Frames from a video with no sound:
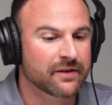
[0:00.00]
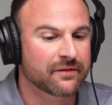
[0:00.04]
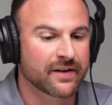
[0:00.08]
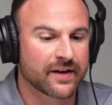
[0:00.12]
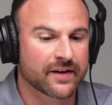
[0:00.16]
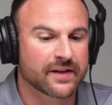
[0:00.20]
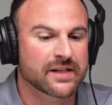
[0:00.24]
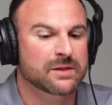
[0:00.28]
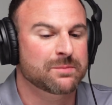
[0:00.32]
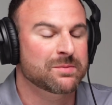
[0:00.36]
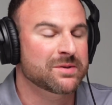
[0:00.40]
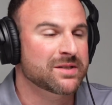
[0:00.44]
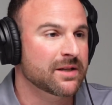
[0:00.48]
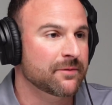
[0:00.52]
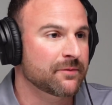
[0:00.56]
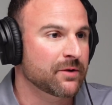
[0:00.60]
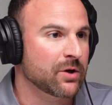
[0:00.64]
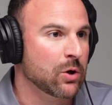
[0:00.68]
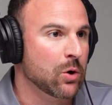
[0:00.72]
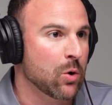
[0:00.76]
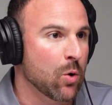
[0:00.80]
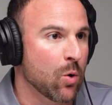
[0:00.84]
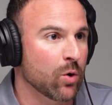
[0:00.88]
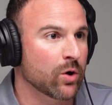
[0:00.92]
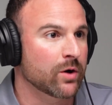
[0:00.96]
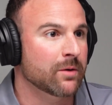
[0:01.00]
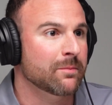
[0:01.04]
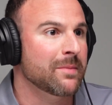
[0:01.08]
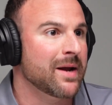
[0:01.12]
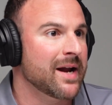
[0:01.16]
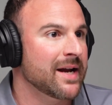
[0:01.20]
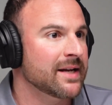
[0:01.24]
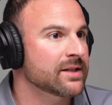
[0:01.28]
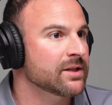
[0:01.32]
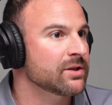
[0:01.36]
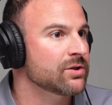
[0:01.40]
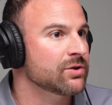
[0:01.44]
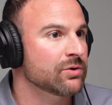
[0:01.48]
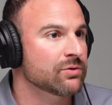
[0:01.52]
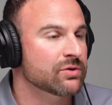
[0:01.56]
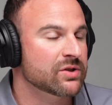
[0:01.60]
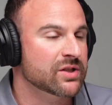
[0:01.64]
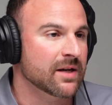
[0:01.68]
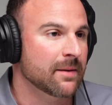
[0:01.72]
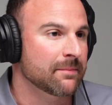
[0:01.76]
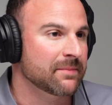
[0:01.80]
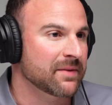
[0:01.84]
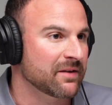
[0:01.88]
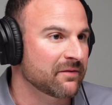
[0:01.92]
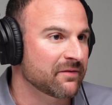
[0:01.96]
very specific corn made to do
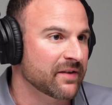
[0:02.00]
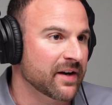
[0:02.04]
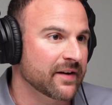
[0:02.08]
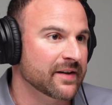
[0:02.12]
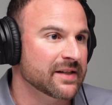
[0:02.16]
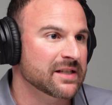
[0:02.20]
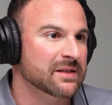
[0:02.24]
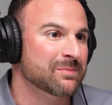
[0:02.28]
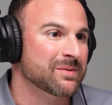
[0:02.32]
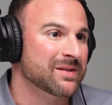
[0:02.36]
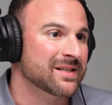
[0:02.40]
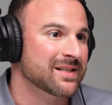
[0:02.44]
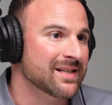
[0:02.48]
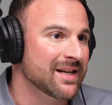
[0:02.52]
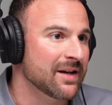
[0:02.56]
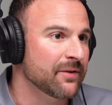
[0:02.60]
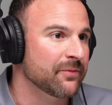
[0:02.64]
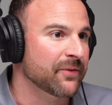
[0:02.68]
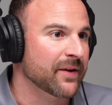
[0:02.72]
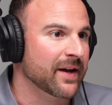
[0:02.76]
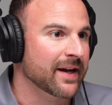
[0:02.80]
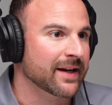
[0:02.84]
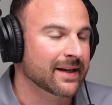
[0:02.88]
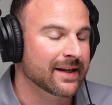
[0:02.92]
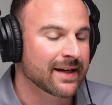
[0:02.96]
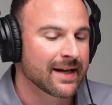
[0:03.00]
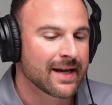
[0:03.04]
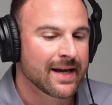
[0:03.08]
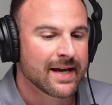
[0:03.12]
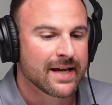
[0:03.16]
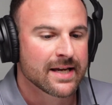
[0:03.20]
something very specific.